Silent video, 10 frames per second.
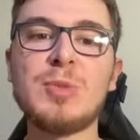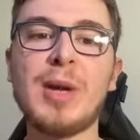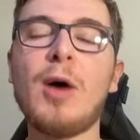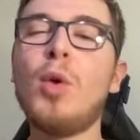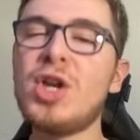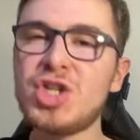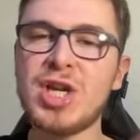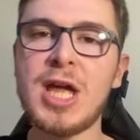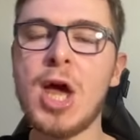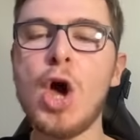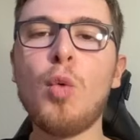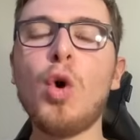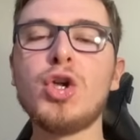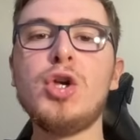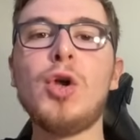But I want to see
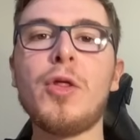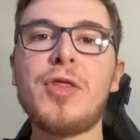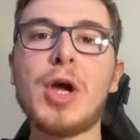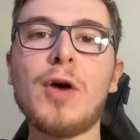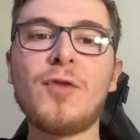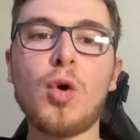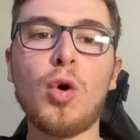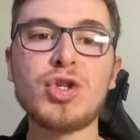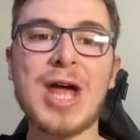what you lot think, of course.